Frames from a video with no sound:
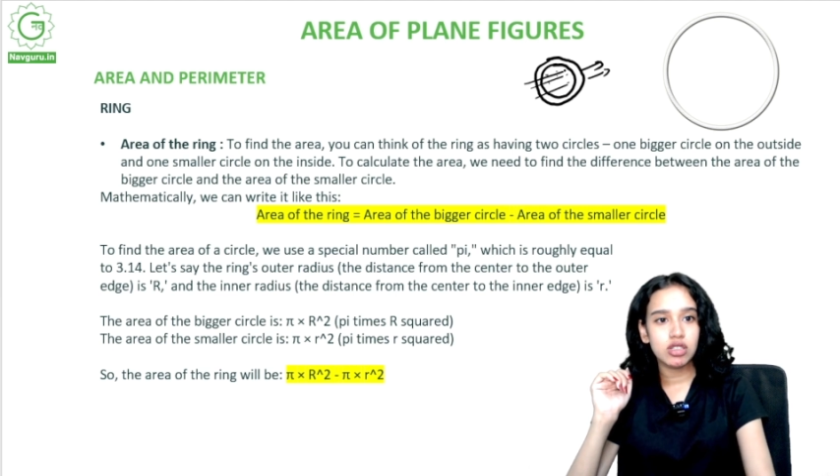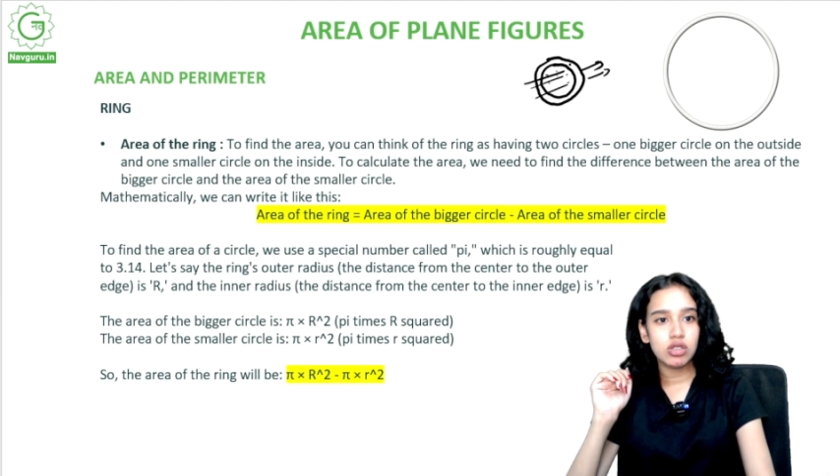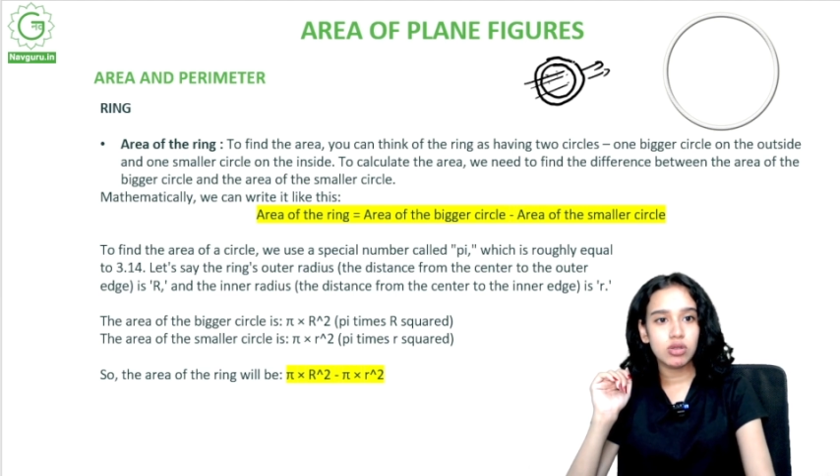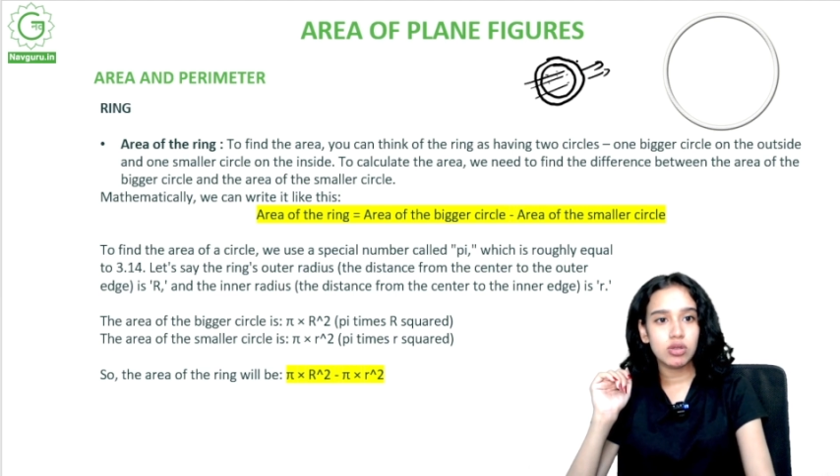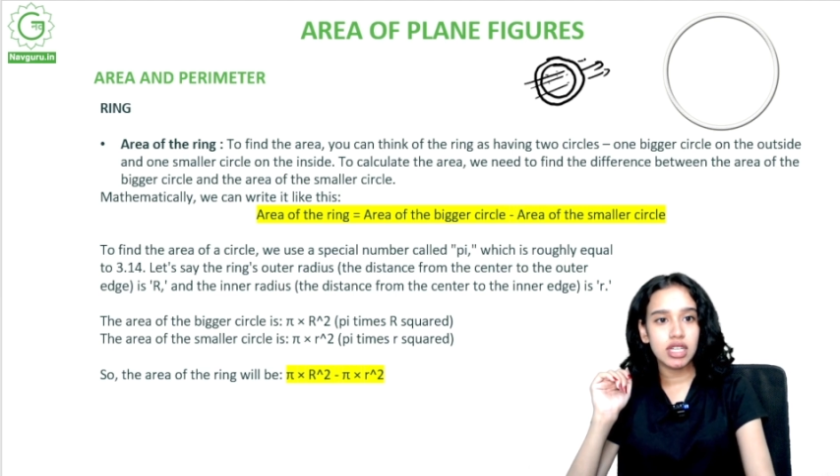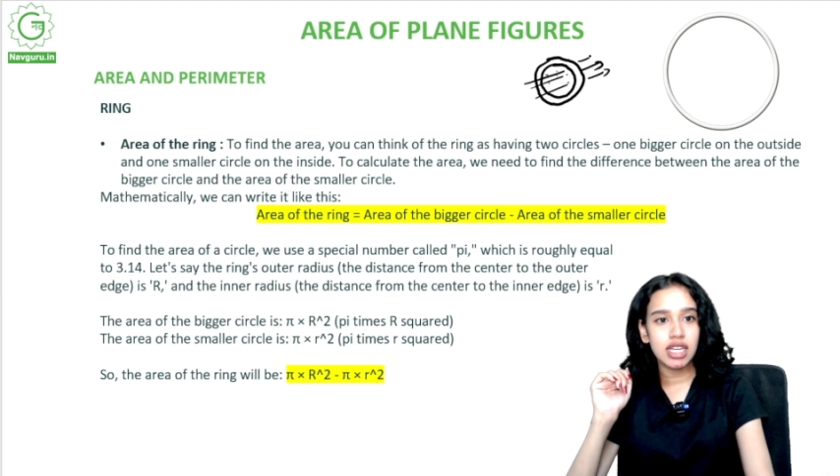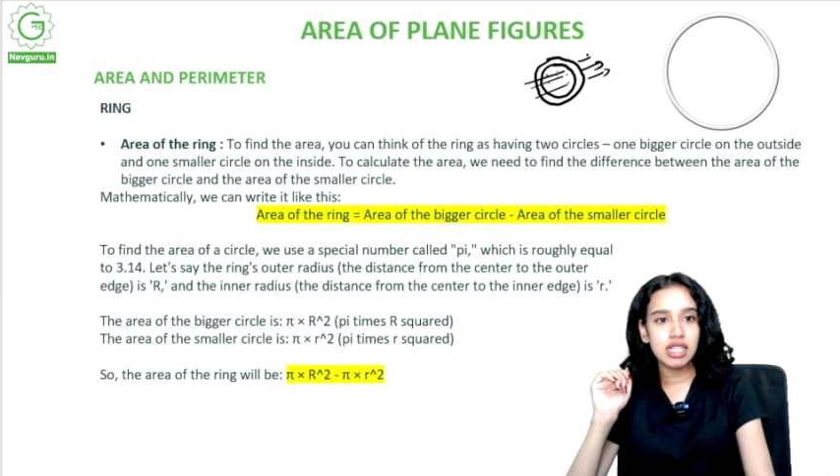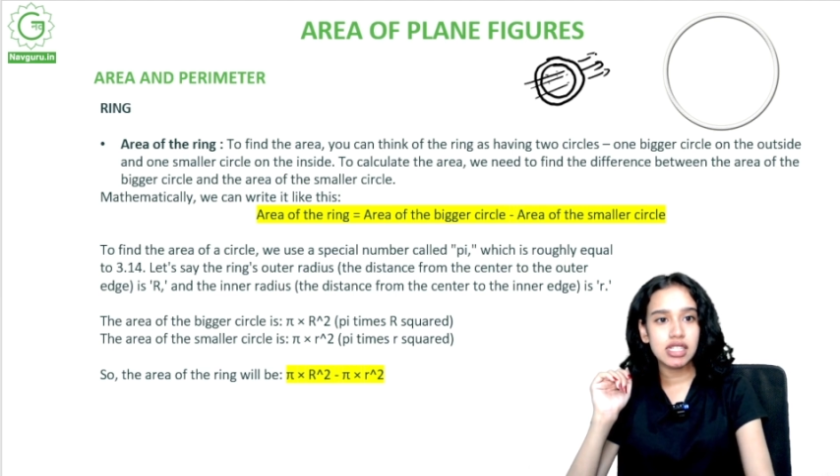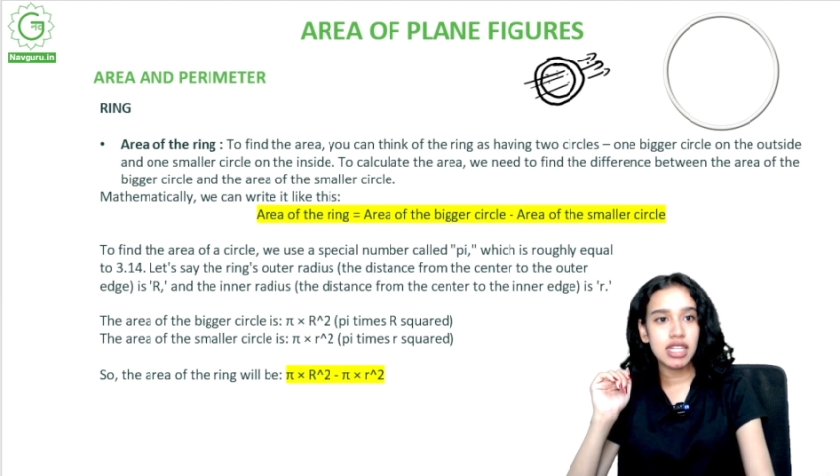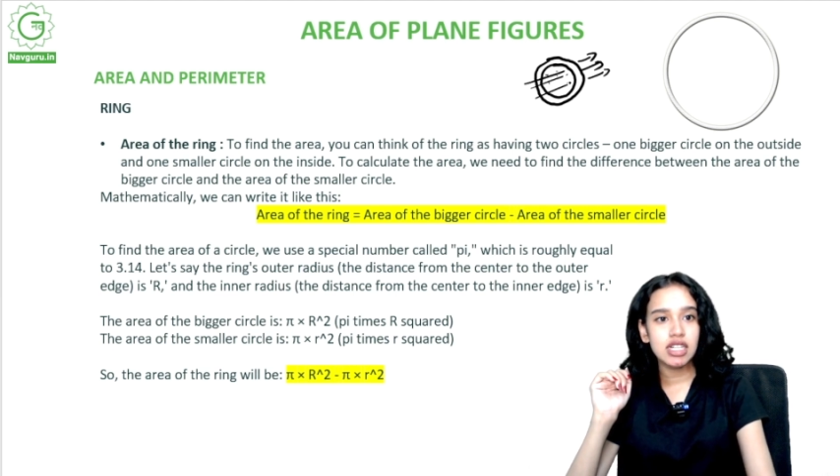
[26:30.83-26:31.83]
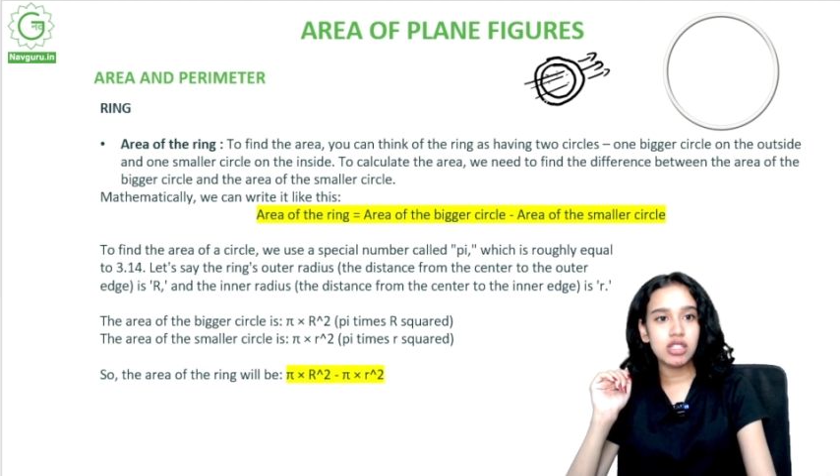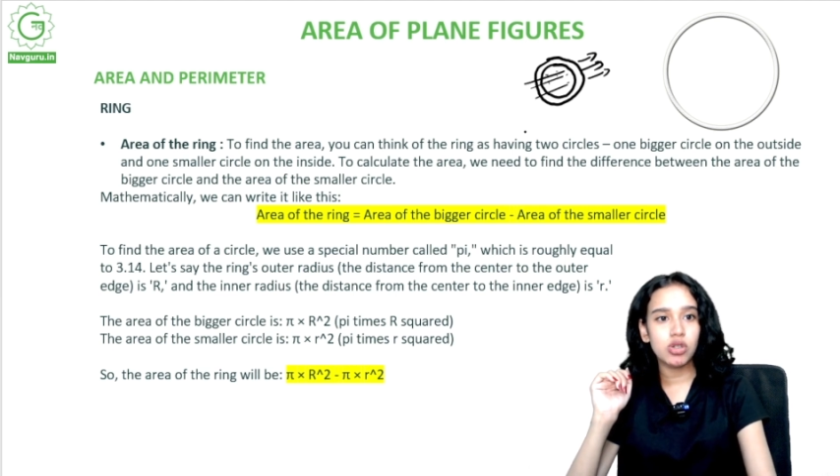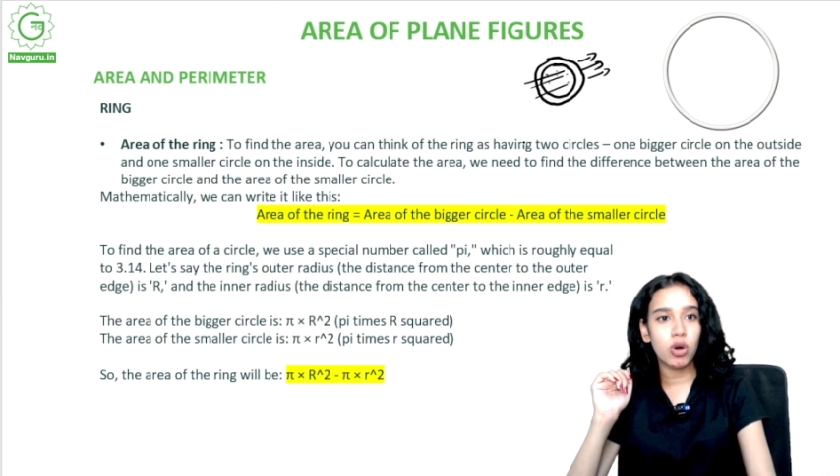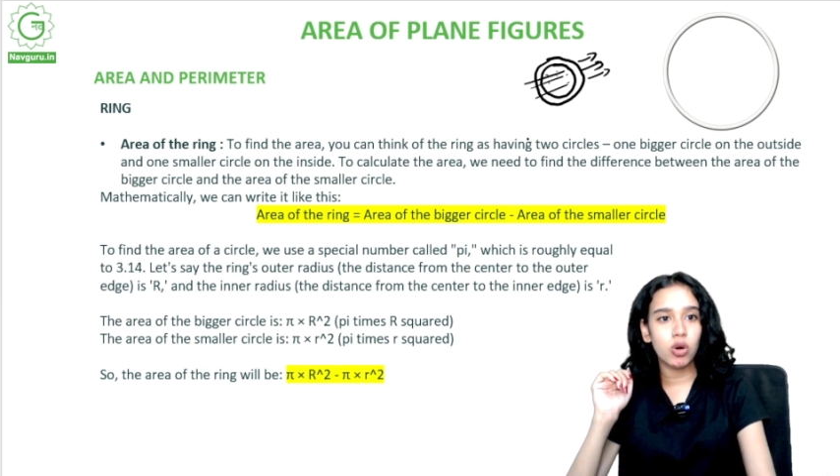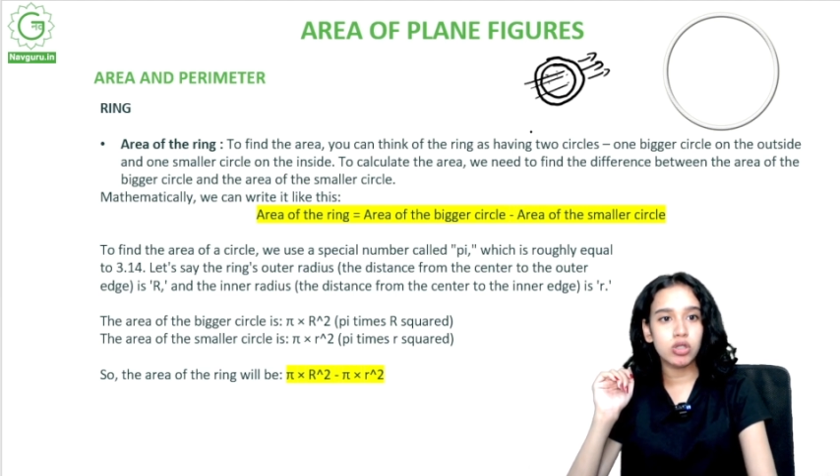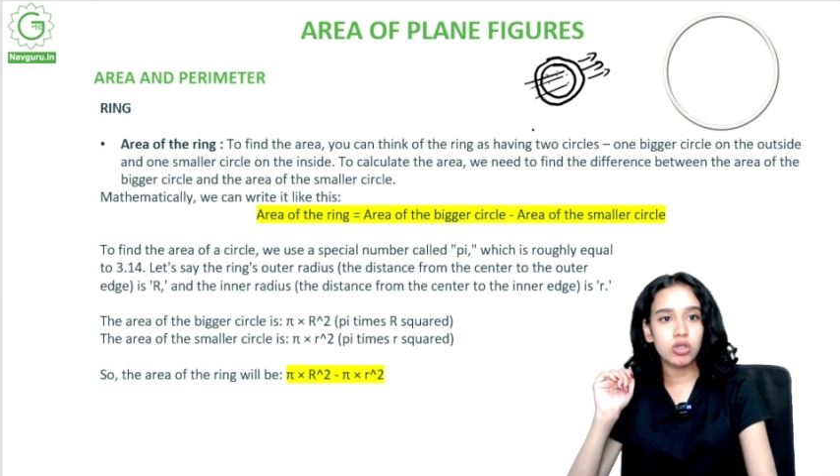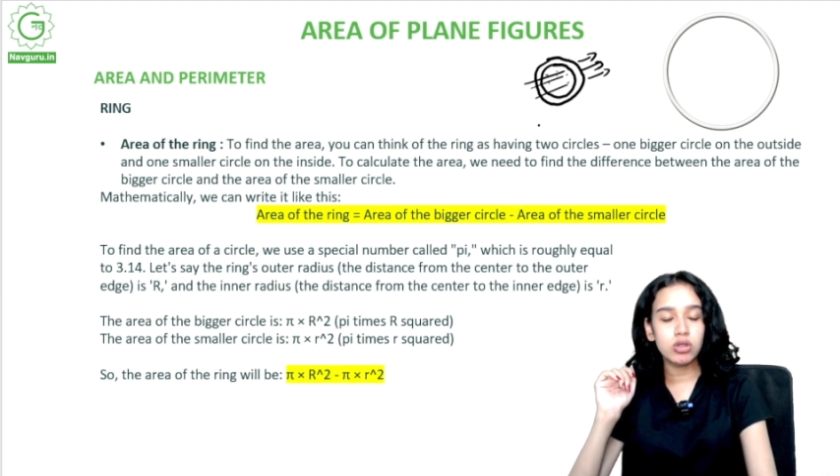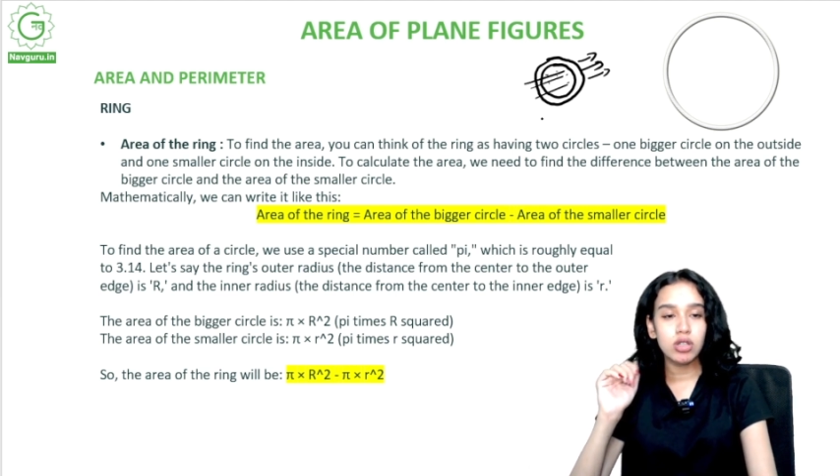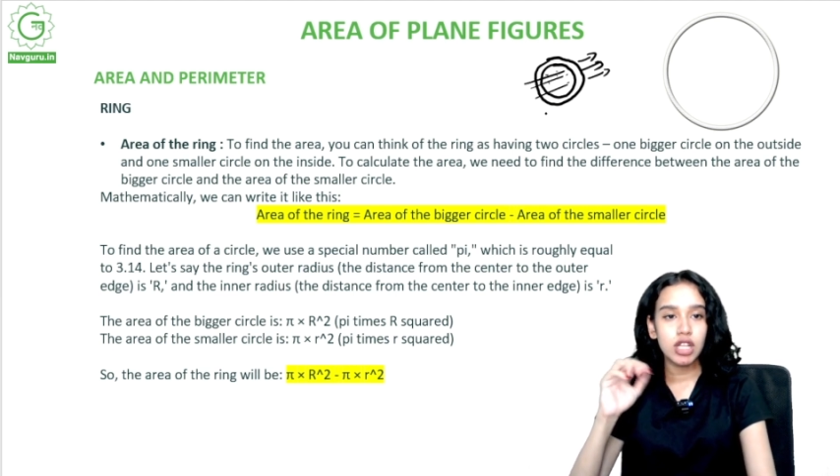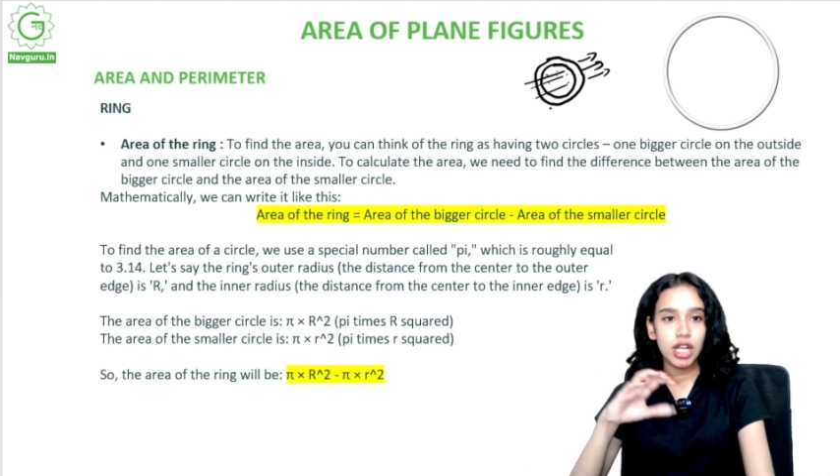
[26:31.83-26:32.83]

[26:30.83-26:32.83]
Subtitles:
So the inside is hollow,